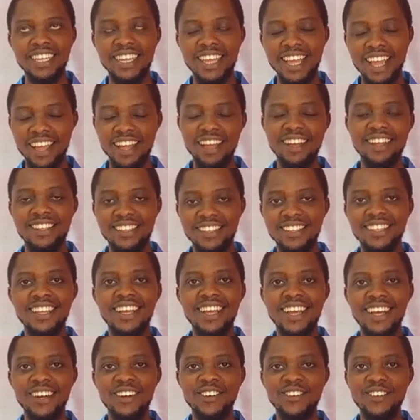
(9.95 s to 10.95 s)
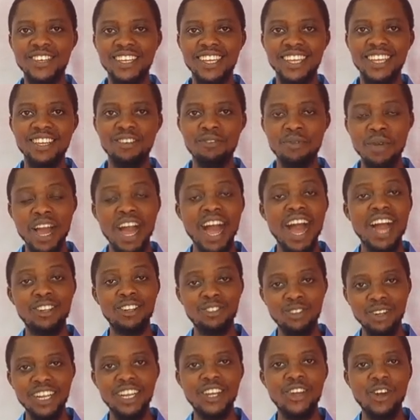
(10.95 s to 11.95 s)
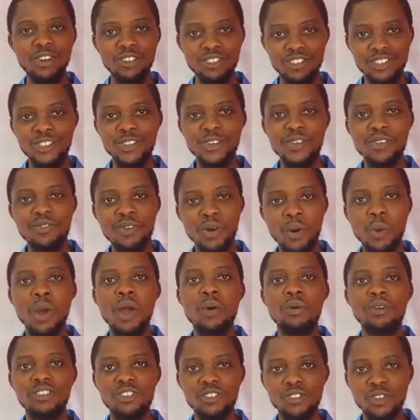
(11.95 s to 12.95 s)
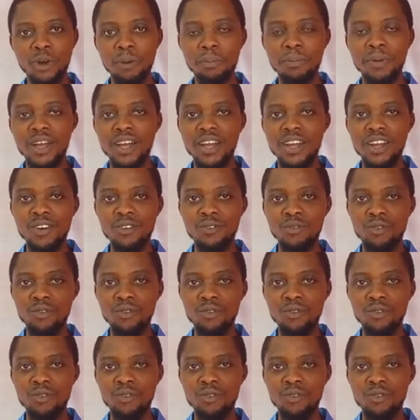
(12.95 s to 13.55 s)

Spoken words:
Yeah, okay. We are actually continuing from where we stopped.